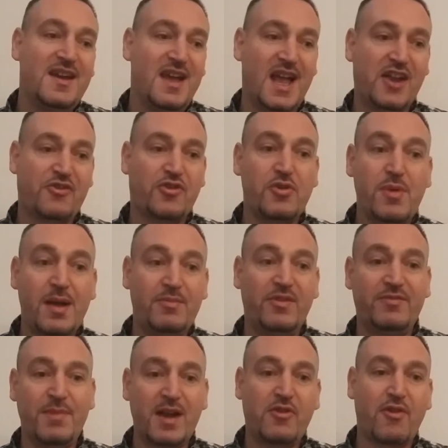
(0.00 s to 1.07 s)
I grew up
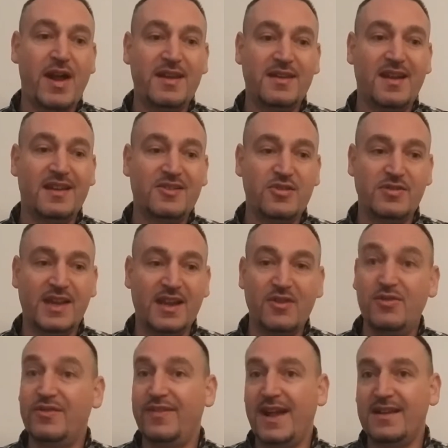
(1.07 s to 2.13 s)
with my granddad cooking
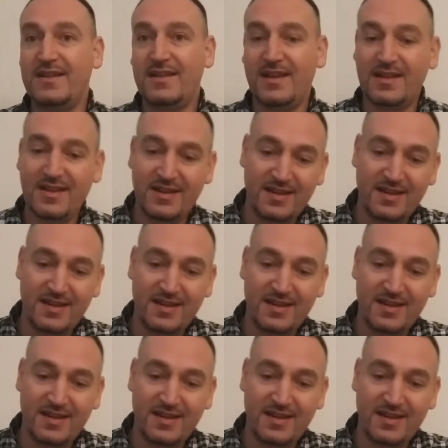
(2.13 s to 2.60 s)
authentic